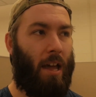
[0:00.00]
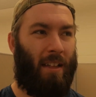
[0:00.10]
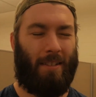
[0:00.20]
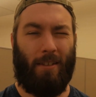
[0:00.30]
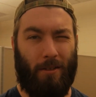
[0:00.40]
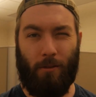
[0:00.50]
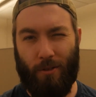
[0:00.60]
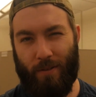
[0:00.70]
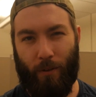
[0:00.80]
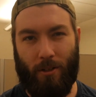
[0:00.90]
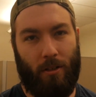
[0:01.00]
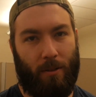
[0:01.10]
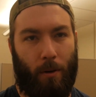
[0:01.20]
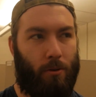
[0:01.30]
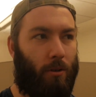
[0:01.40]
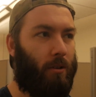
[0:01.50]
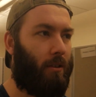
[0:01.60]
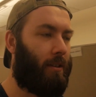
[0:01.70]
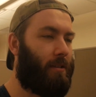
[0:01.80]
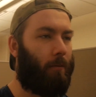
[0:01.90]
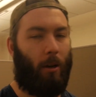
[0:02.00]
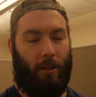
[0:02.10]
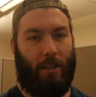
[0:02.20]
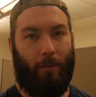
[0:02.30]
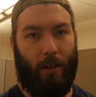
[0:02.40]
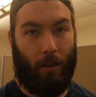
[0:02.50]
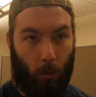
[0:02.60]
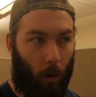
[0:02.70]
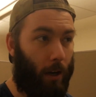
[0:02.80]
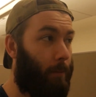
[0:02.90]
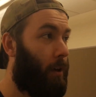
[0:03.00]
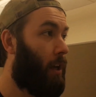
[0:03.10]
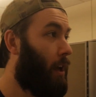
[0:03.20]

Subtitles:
That's the student's first exposure to things like relativity and quantum.